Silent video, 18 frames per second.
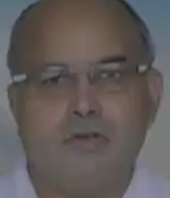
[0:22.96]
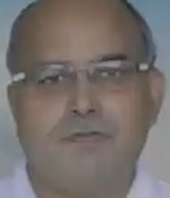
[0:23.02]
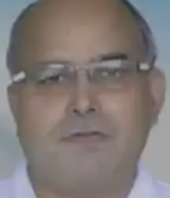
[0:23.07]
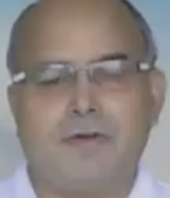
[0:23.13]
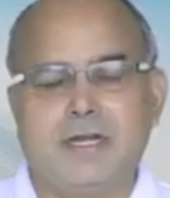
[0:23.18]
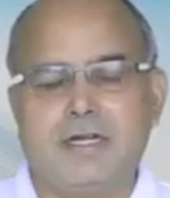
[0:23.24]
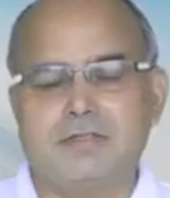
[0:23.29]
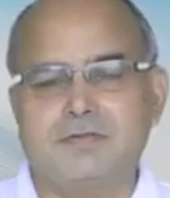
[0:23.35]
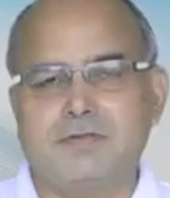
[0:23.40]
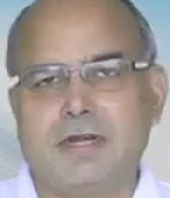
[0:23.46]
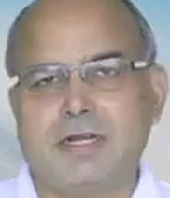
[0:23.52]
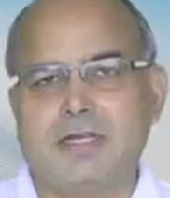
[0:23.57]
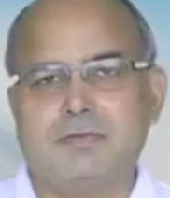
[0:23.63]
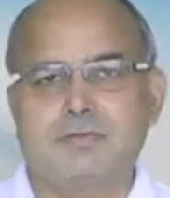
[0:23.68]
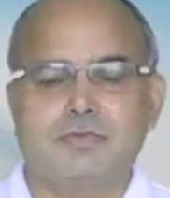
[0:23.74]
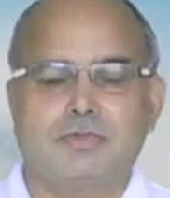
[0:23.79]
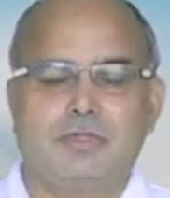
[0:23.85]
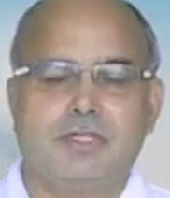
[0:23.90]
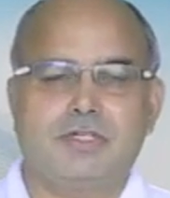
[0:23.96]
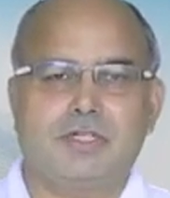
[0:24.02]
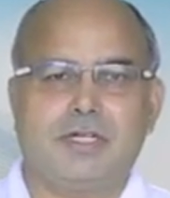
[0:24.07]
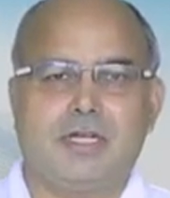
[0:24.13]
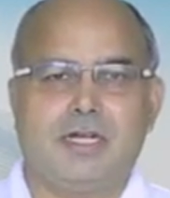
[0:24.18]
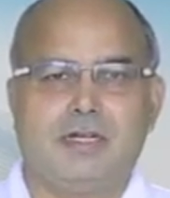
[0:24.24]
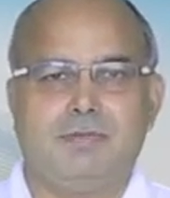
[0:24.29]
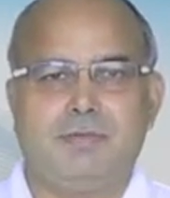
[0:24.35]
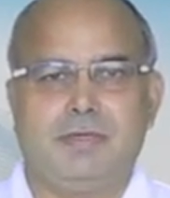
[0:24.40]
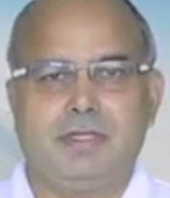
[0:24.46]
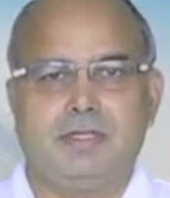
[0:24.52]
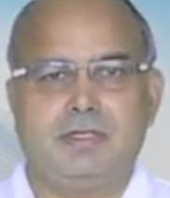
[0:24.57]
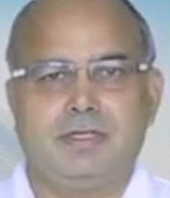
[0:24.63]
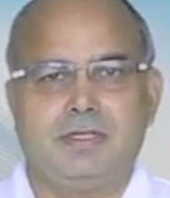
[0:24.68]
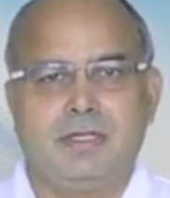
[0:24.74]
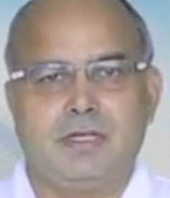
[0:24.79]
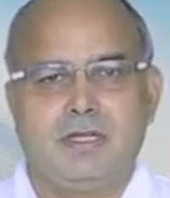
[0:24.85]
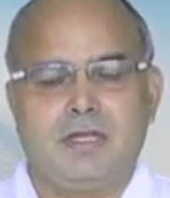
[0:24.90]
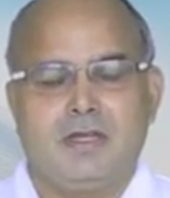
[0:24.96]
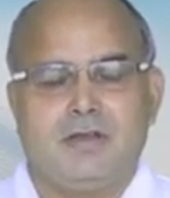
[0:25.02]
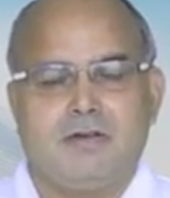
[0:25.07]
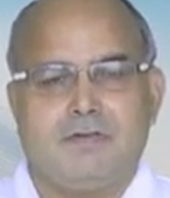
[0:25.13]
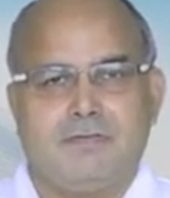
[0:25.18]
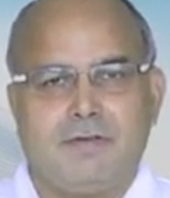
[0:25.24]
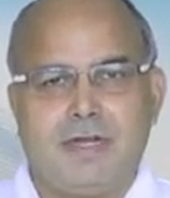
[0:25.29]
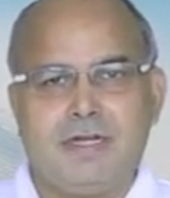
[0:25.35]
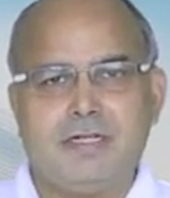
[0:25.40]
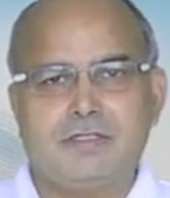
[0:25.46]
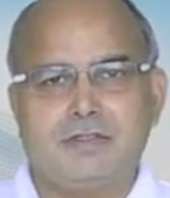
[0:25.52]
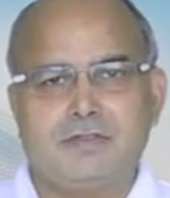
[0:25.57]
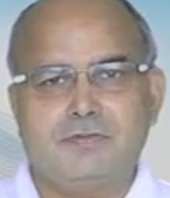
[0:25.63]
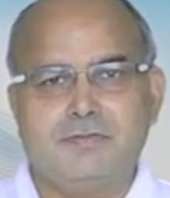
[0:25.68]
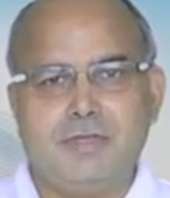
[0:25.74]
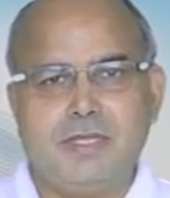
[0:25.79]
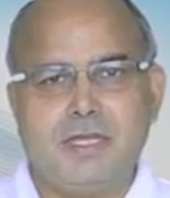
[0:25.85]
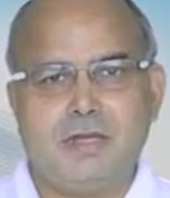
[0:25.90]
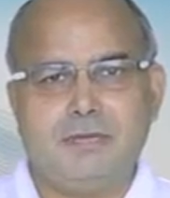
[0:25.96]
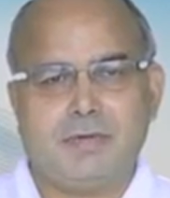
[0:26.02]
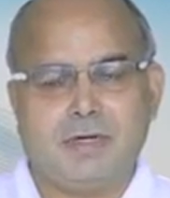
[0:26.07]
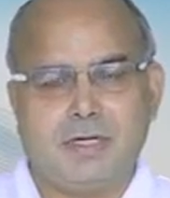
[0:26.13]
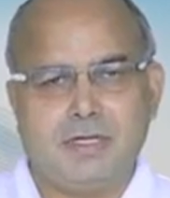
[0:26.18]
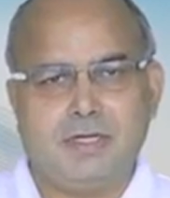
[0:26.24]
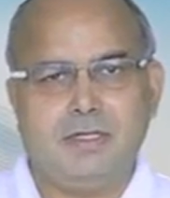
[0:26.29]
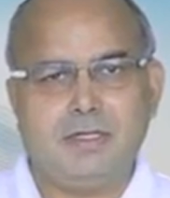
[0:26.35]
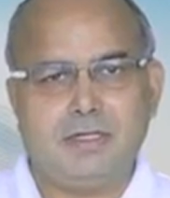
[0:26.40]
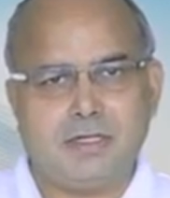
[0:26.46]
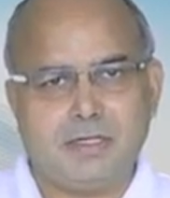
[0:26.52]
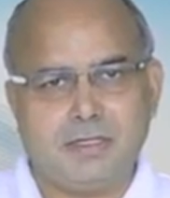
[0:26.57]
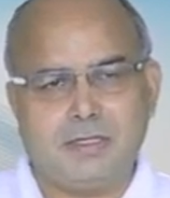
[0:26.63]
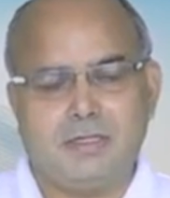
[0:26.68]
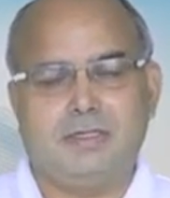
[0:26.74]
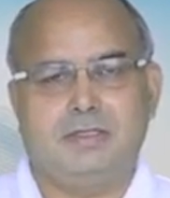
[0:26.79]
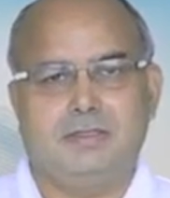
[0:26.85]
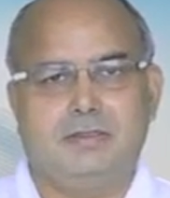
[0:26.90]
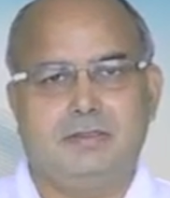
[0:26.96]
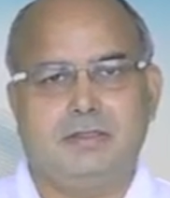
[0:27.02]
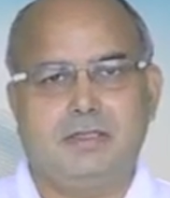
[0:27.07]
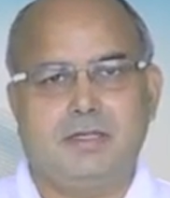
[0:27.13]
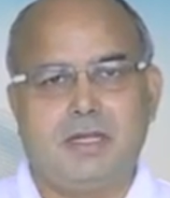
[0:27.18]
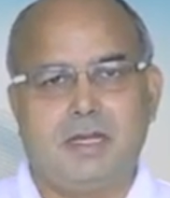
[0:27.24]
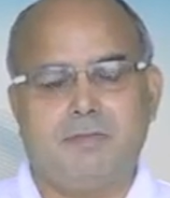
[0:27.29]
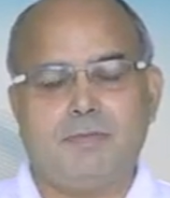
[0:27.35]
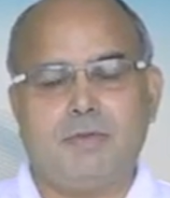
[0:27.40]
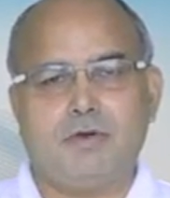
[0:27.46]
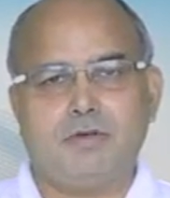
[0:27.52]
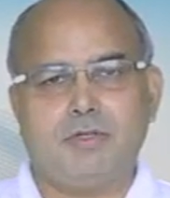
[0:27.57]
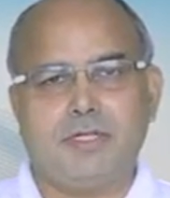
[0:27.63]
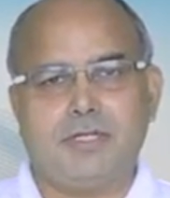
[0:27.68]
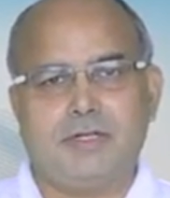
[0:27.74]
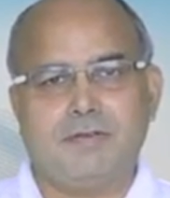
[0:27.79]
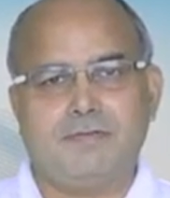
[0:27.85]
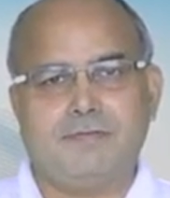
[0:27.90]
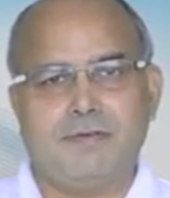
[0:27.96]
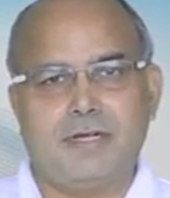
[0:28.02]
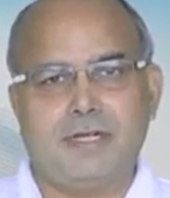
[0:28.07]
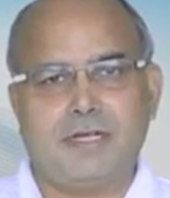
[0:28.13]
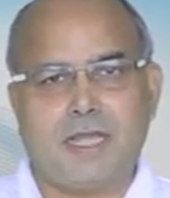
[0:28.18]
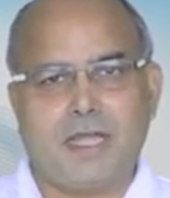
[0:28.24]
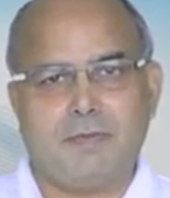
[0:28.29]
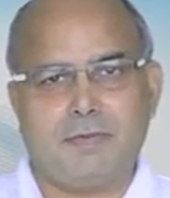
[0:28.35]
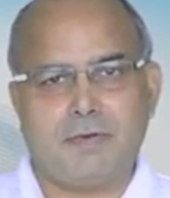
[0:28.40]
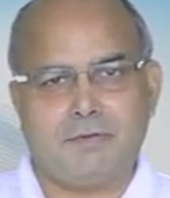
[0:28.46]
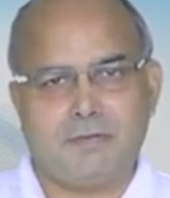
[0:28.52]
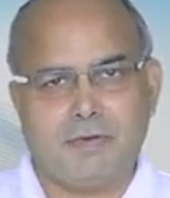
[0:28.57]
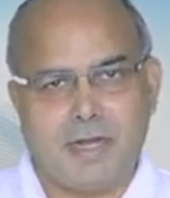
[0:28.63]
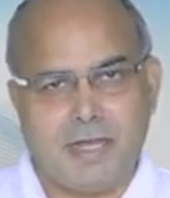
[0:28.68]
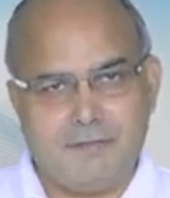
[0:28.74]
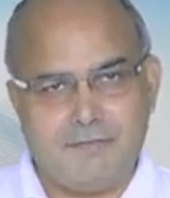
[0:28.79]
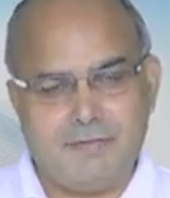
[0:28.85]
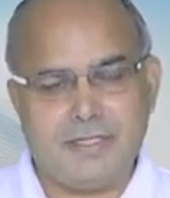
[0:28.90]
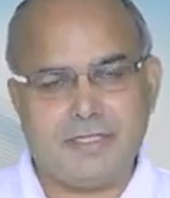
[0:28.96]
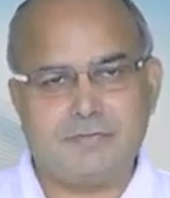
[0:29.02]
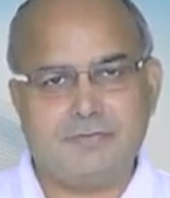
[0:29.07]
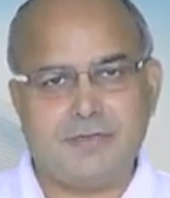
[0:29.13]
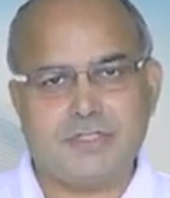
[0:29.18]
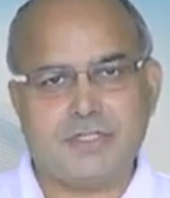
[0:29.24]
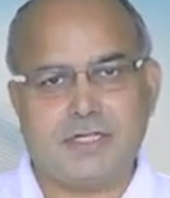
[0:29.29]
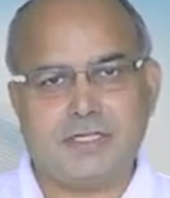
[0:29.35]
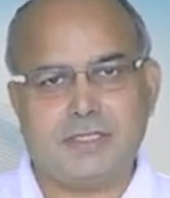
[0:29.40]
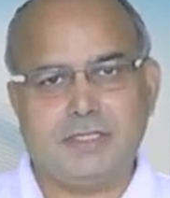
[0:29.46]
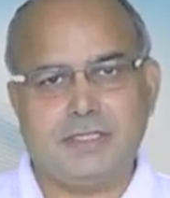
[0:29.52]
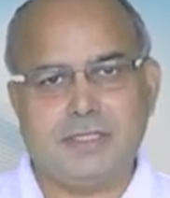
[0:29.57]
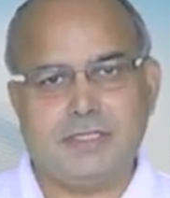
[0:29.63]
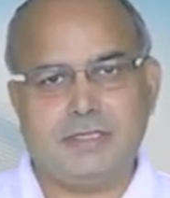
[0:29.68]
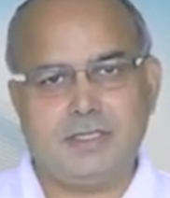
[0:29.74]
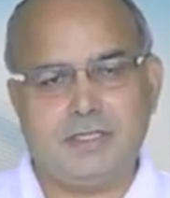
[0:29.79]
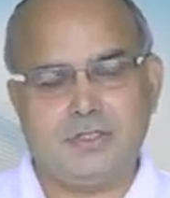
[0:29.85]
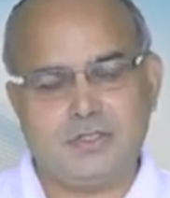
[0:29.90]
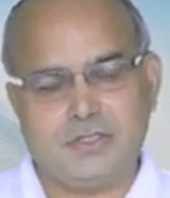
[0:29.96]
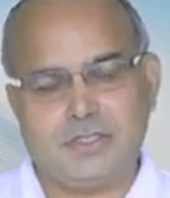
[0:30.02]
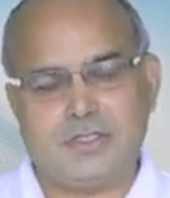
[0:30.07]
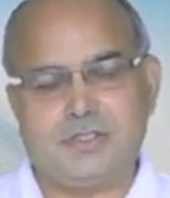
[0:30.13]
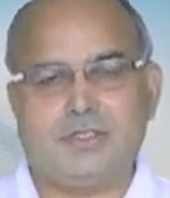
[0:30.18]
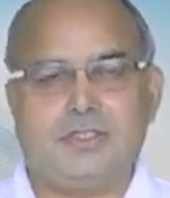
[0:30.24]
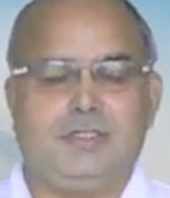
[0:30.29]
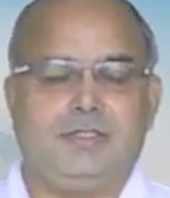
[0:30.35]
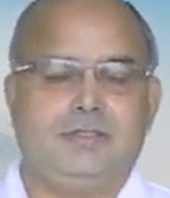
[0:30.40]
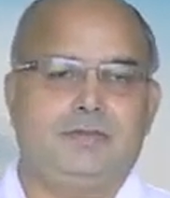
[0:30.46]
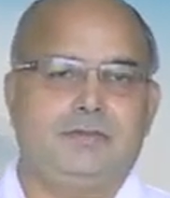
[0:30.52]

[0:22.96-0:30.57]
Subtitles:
Hello friends, welcome to Udesh Academy. Friends, we have earlier learned about the different type of levies which are there in the GST.